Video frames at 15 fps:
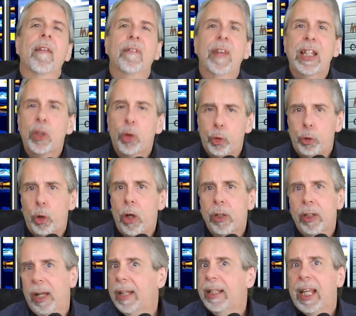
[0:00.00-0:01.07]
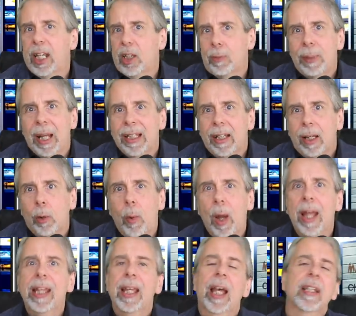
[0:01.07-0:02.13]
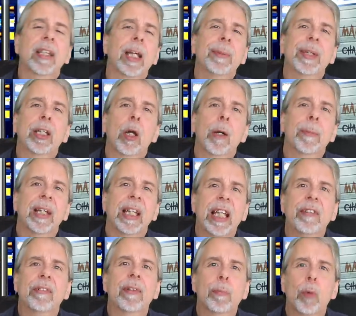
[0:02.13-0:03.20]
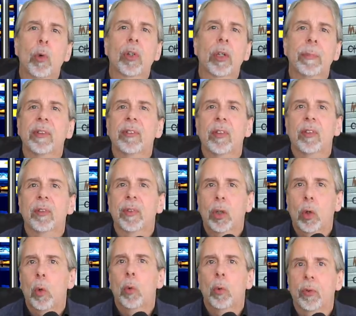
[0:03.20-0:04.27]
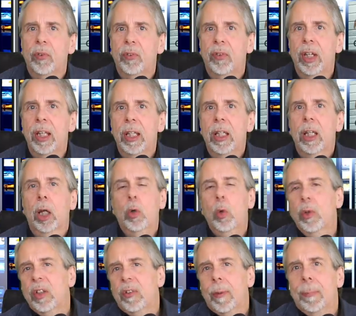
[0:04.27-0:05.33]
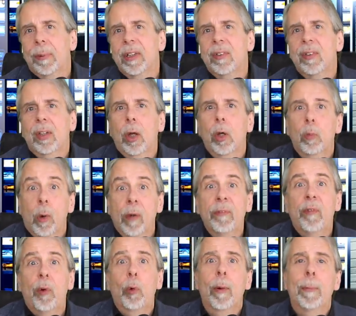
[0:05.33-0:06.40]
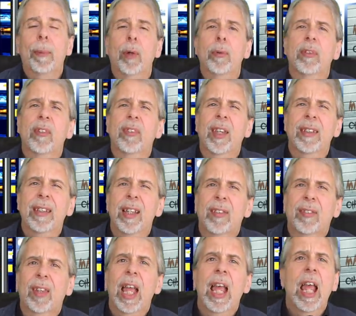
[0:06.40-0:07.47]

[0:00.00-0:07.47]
They shrug and they explain it away and they become even more committed to the cause. According to Politico, one forum poster said this